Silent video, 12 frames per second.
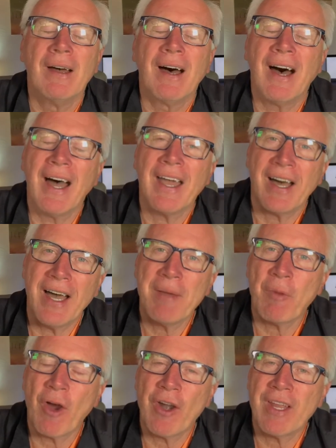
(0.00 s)
Hi,
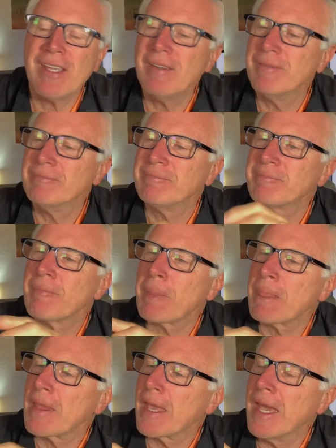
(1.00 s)
I'm Arnie,
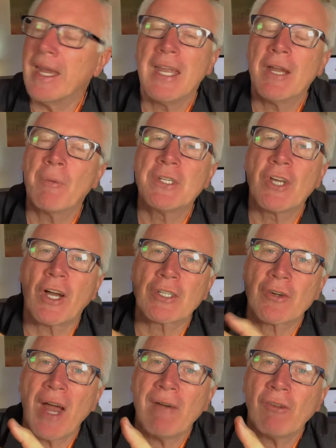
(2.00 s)
and here we talk
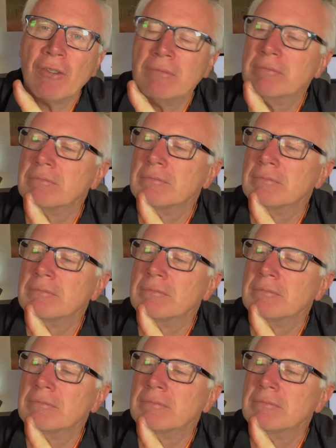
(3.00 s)
travel,